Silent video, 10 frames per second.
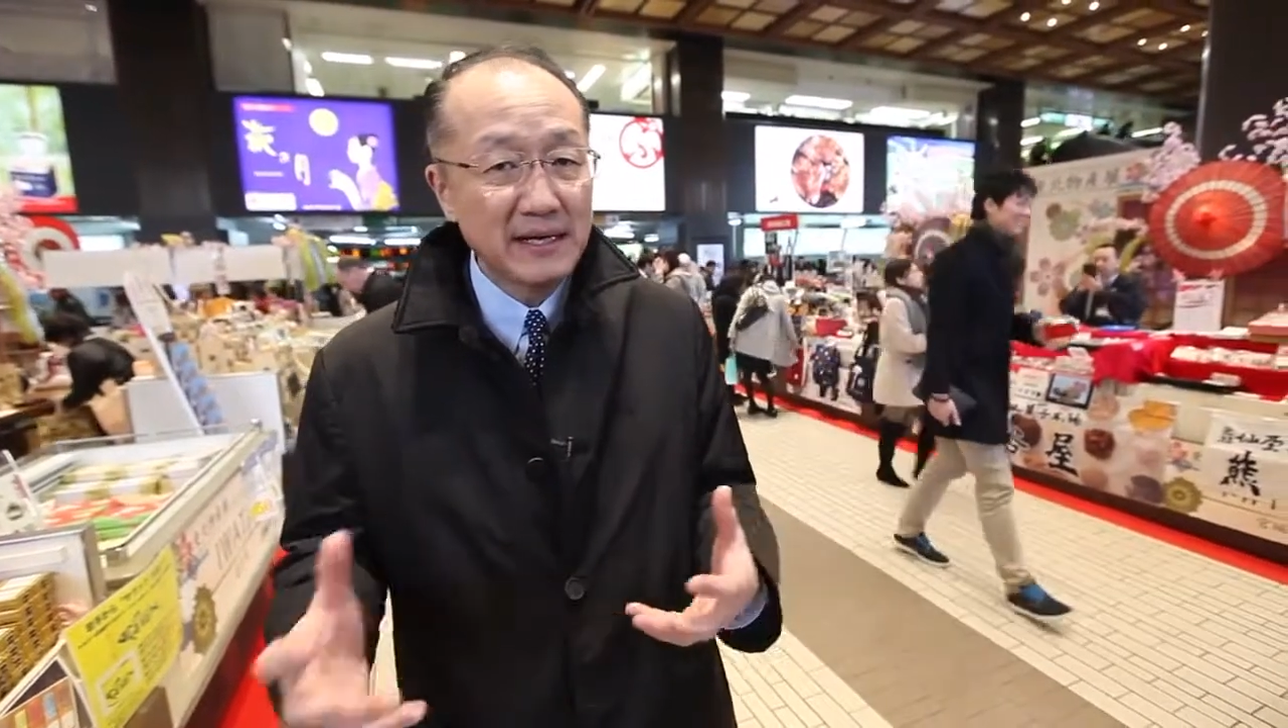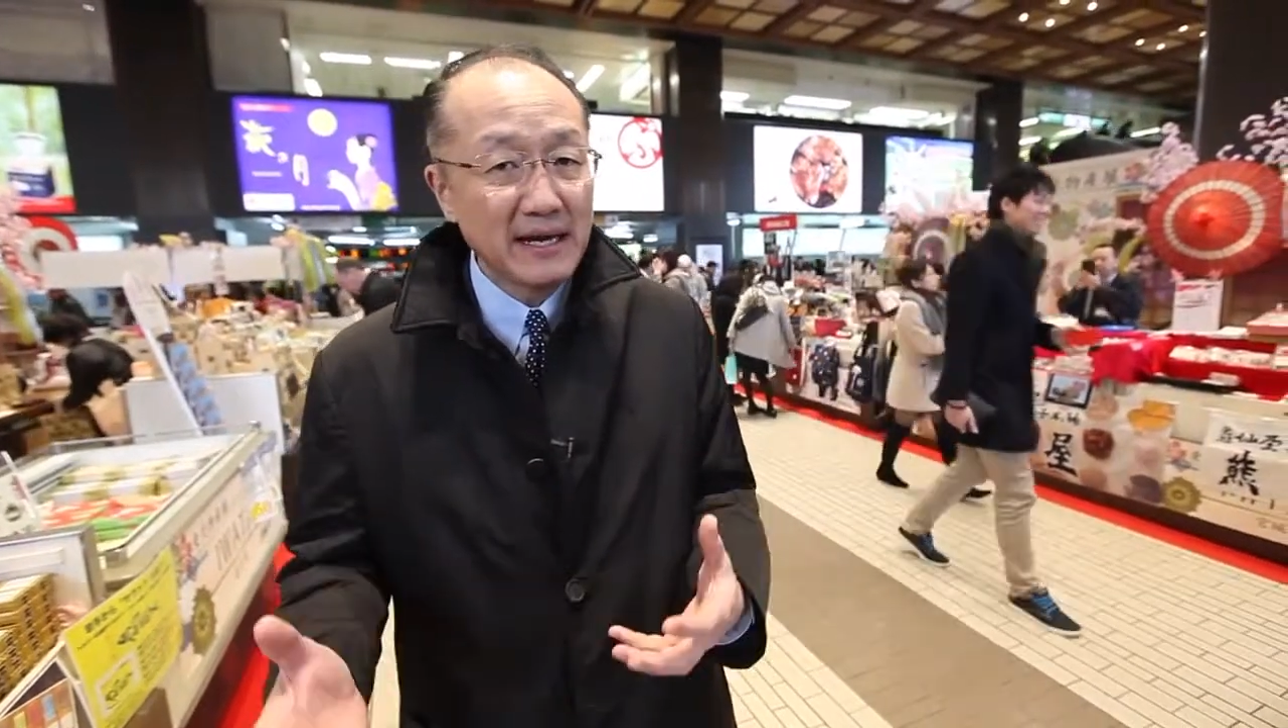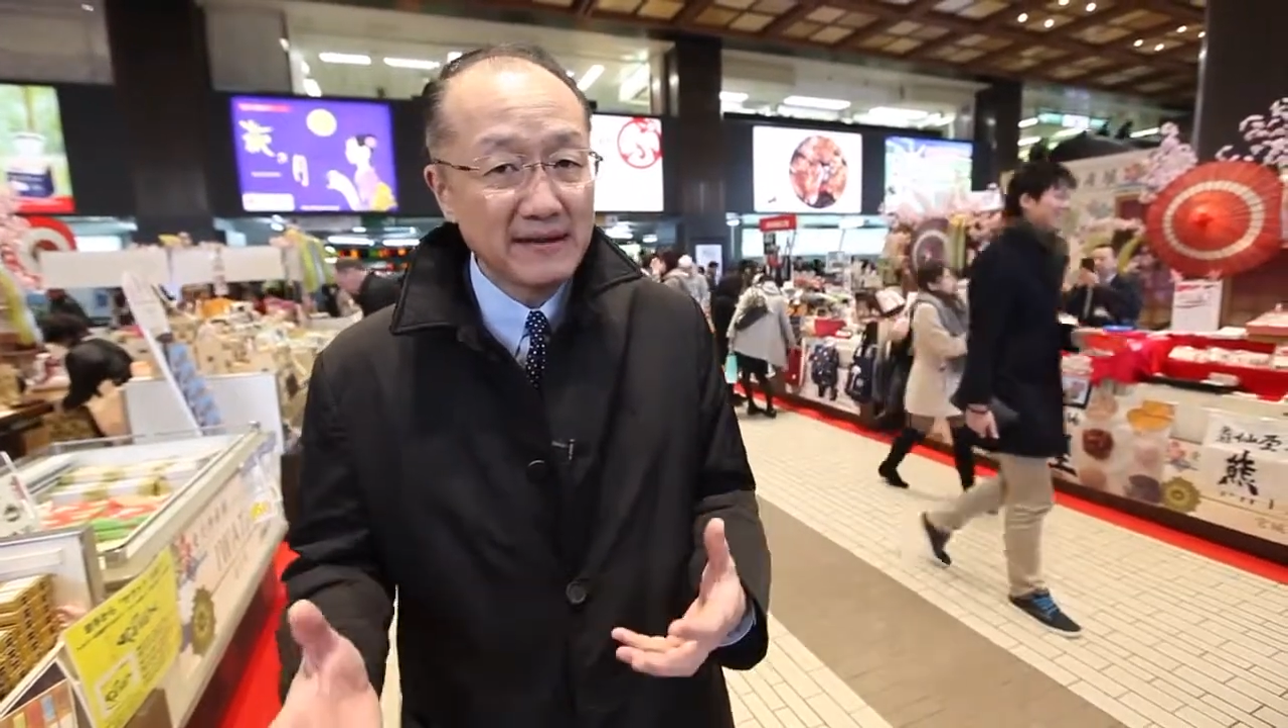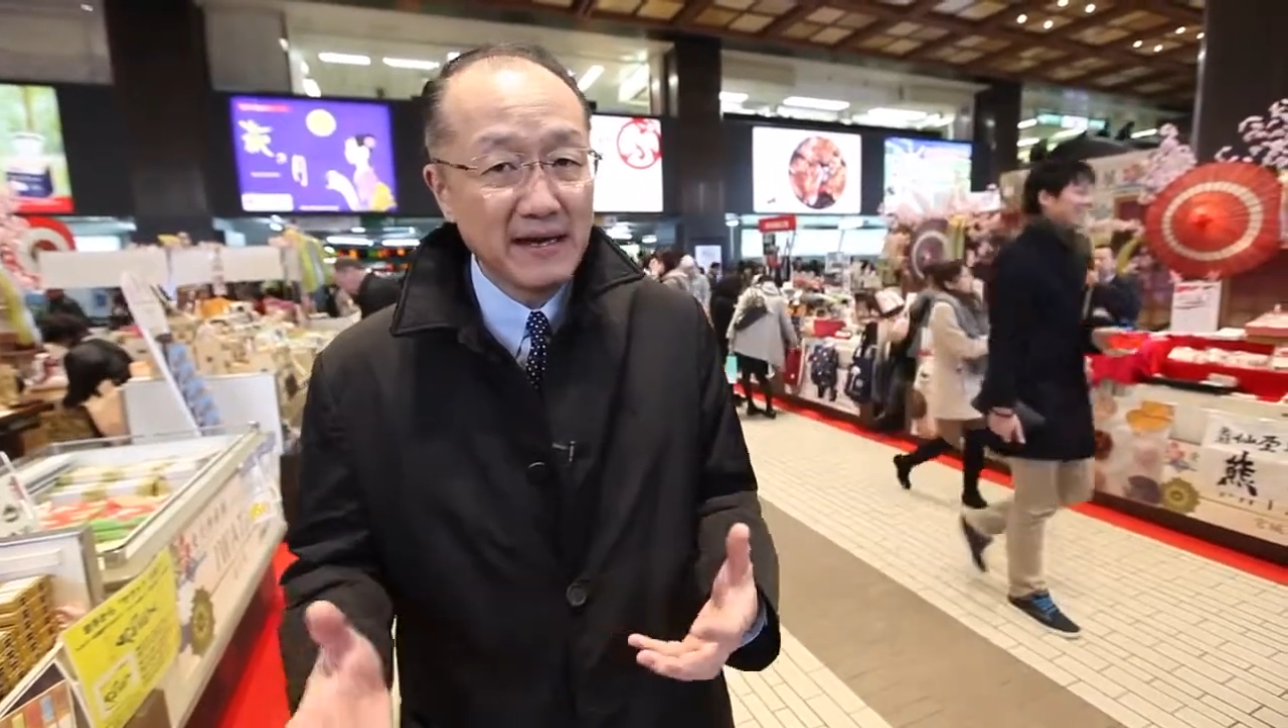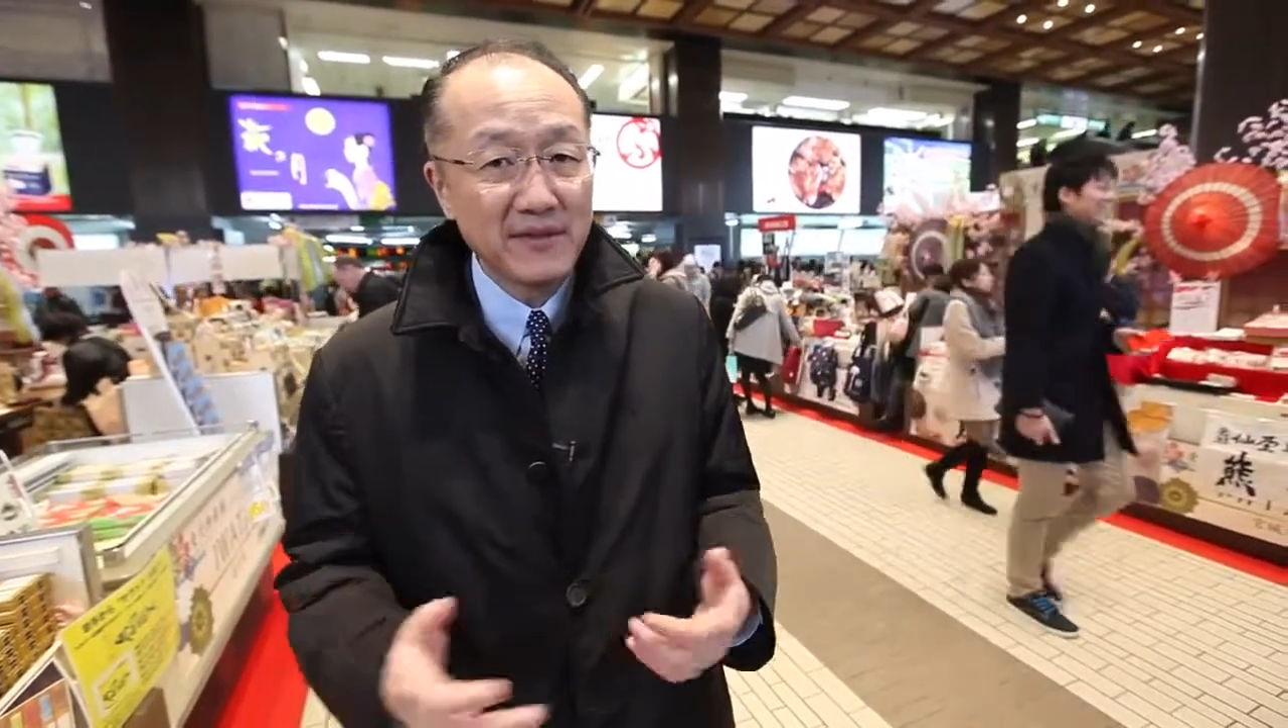
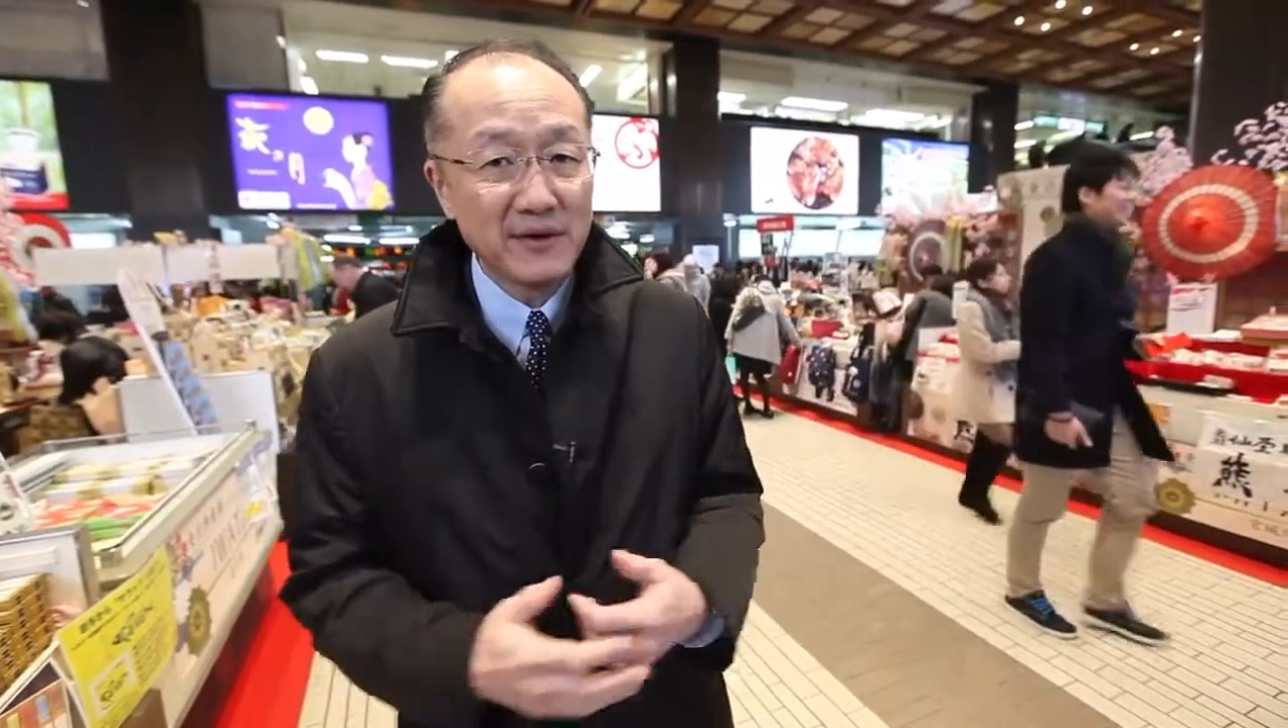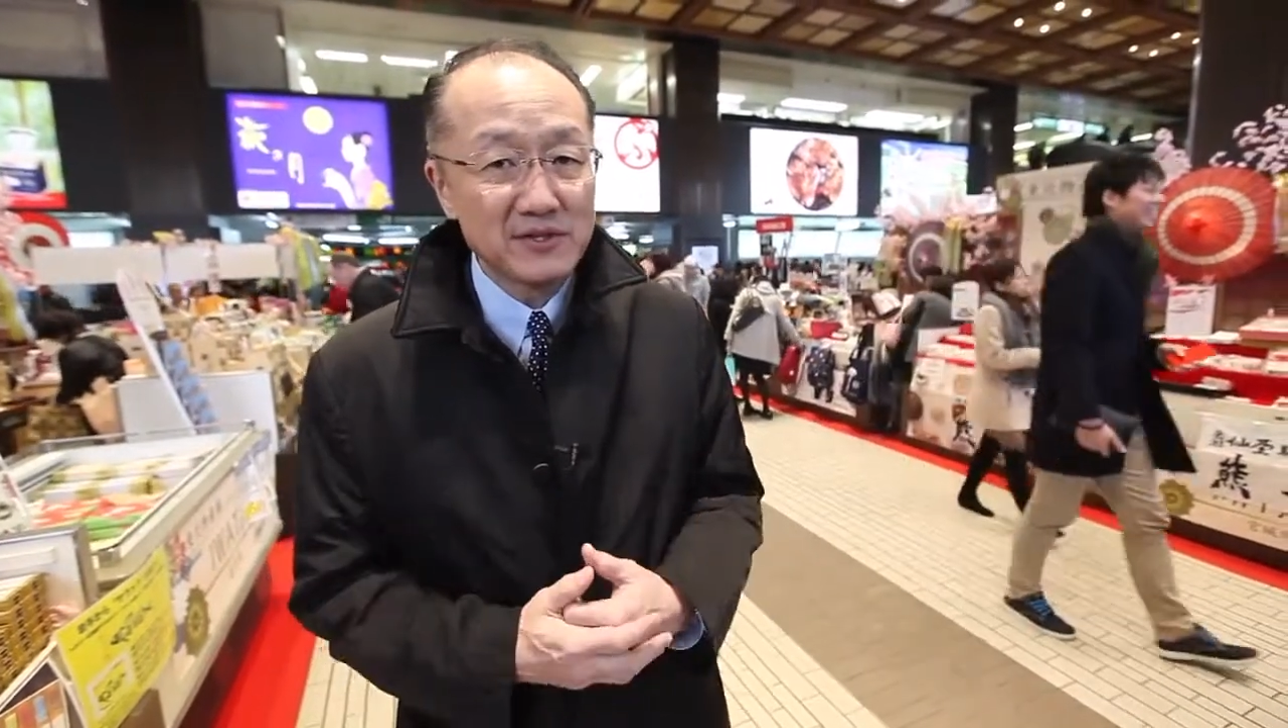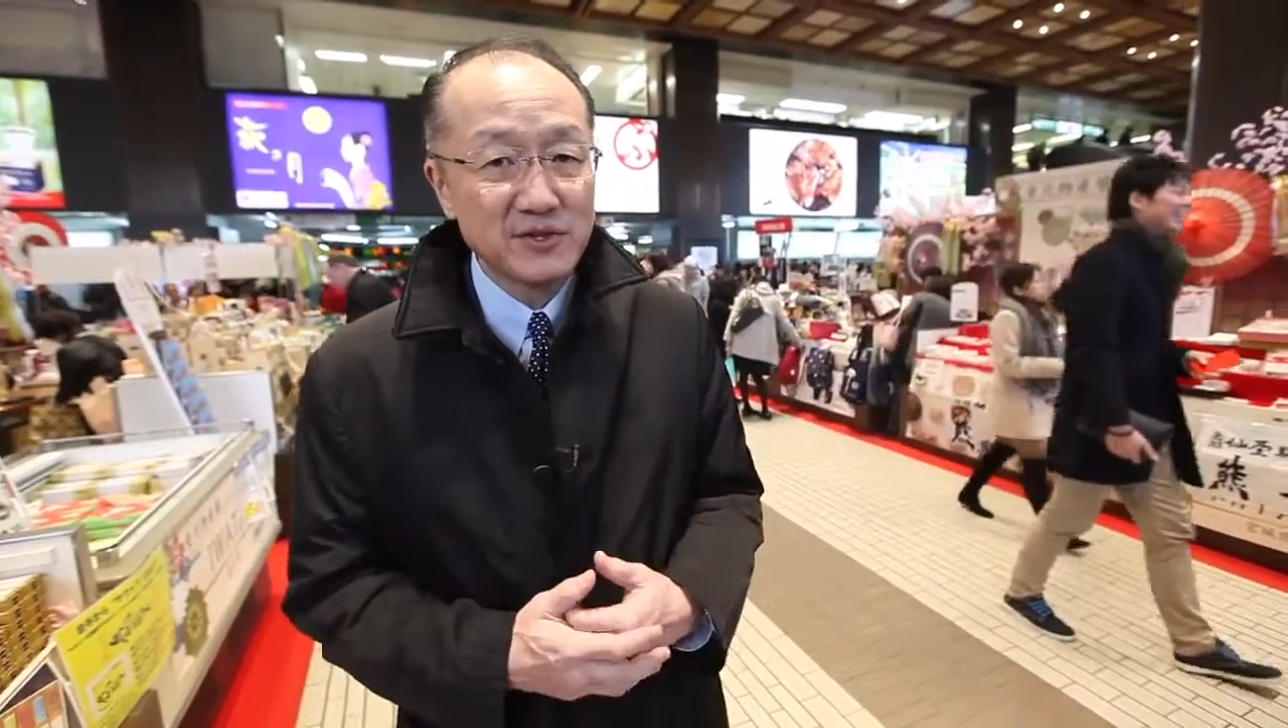and the other is